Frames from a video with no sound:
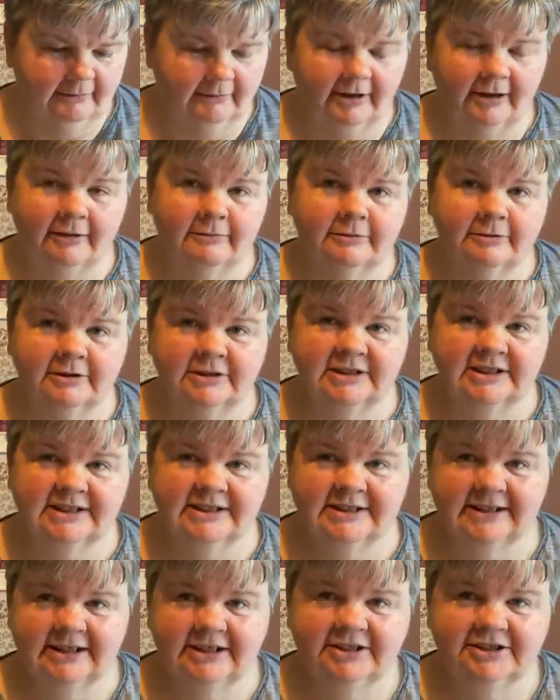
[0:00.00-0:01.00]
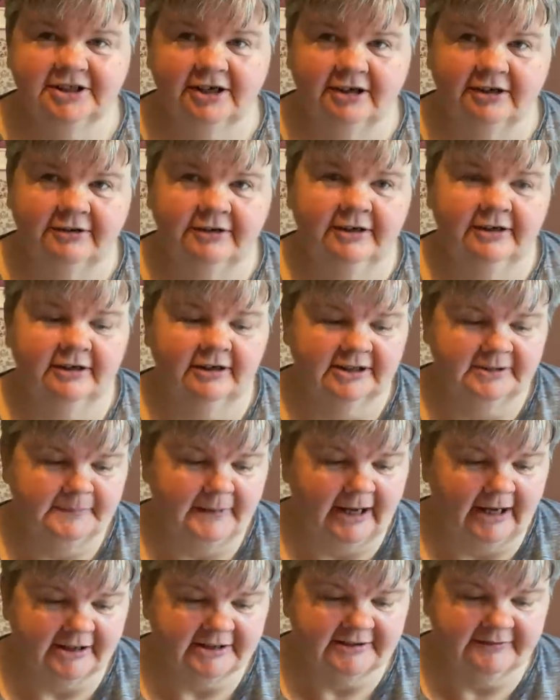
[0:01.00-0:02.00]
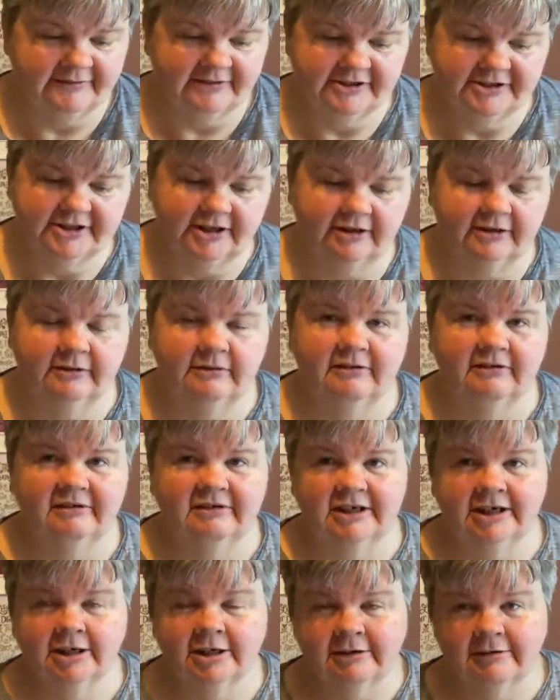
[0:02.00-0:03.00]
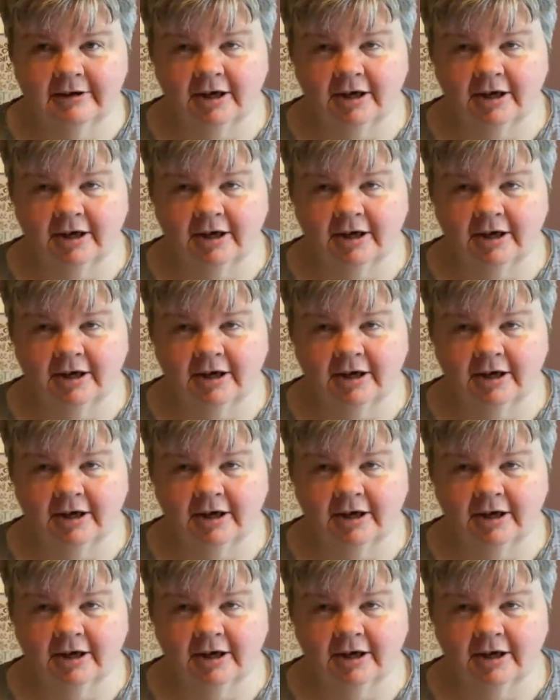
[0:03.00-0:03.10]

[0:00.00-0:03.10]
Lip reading: what I'm going to stitch on as part of the January